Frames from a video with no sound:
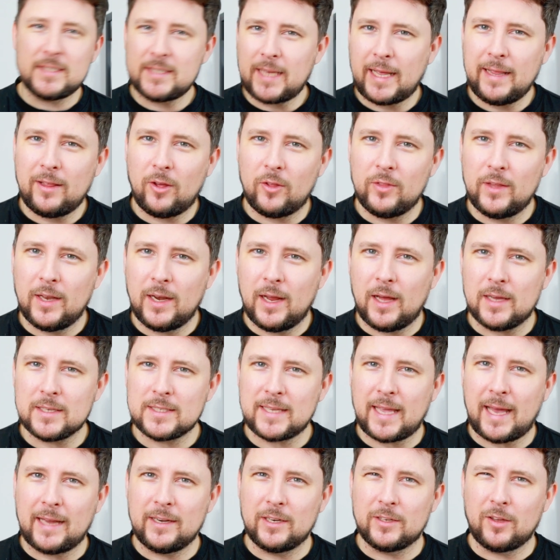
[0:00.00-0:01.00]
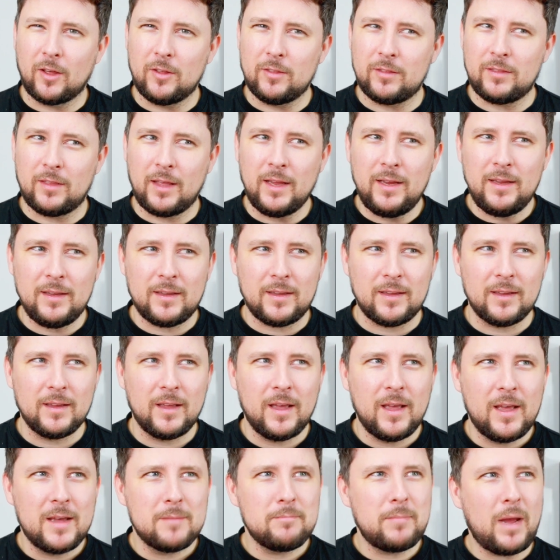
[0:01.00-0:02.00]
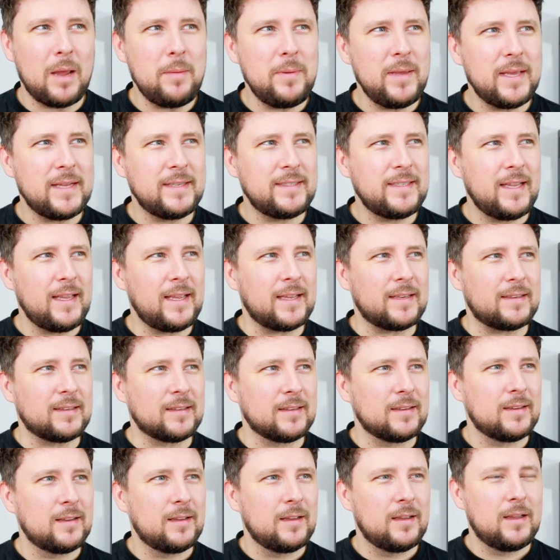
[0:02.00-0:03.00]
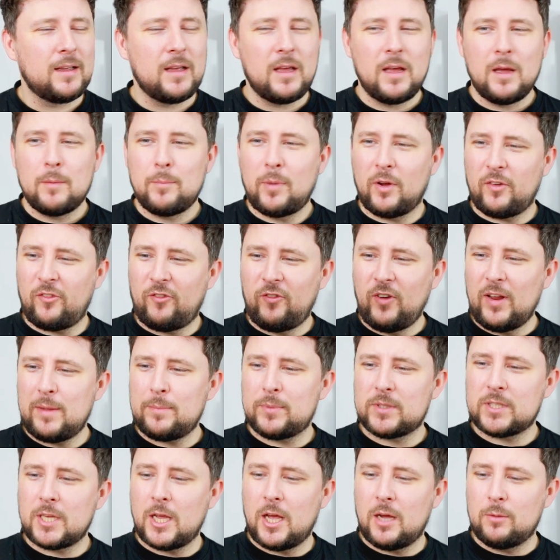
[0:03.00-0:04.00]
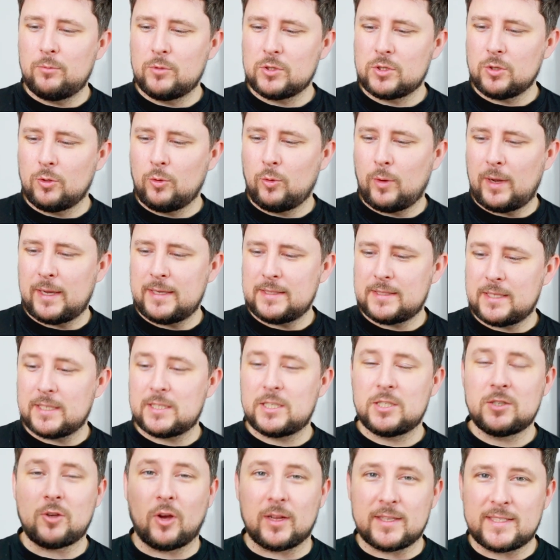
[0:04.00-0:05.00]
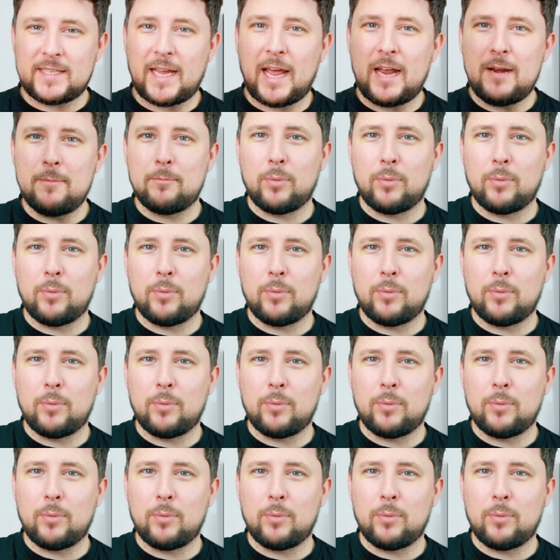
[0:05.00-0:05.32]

it didn't say that on the last can, I don't think. Maybe it did. But Flip Turn was always, this has got a